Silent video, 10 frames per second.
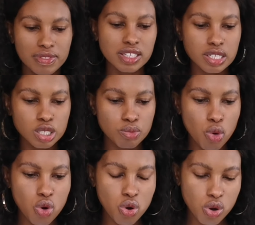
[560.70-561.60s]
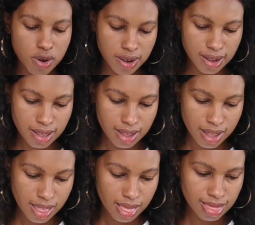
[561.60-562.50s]
This is more
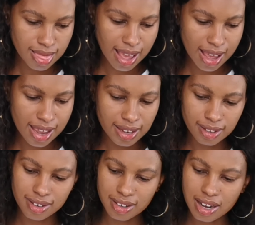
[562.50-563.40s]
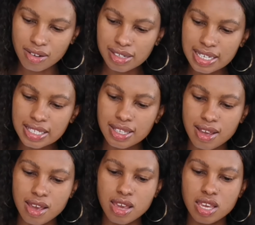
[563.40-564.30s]
like, I want to
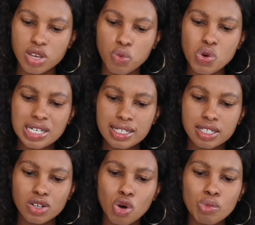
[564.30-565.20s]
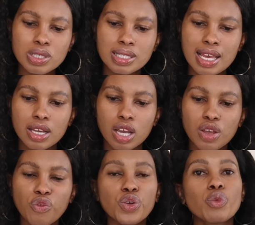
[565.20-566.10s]
say woolen, almost like
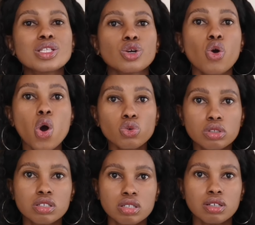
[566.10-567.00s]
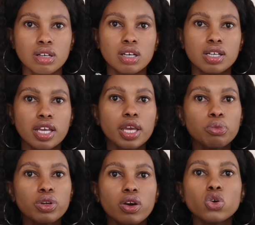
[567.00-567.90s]
if it was a coat, it
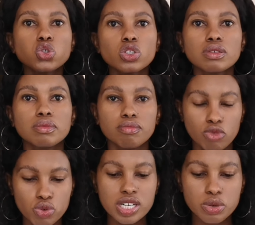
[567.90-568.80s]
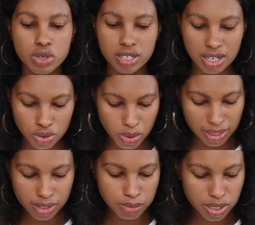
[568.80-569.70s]
would also really work. I don't know
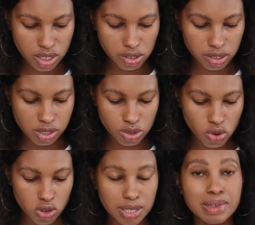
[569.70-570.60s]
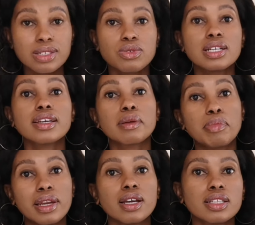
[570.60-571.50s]
what this material is called. I must really get
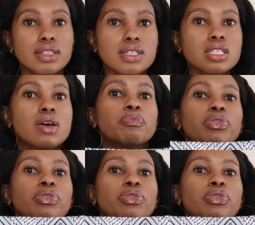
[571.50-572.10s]
better at this.